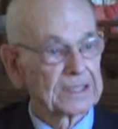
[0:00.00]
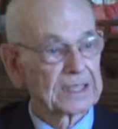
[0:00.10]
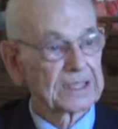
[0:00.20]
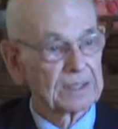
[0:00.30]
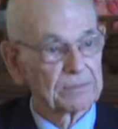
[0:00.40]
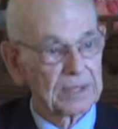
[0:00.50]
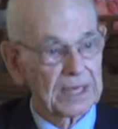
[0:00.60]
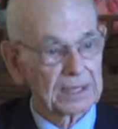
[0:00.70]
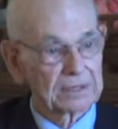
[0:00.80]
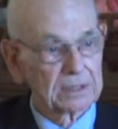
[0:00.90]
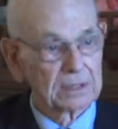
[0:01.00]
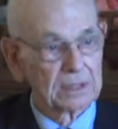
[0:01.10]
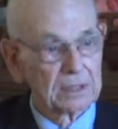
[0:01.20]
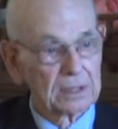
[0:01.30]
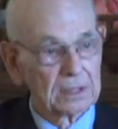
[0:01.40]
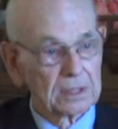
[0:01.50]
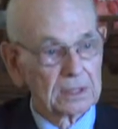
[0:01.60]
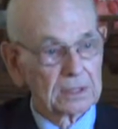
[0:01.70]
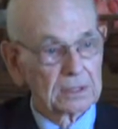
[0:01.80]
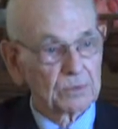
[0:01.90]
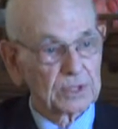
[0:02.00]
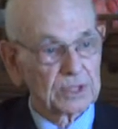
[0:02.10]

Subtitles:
Then I came back to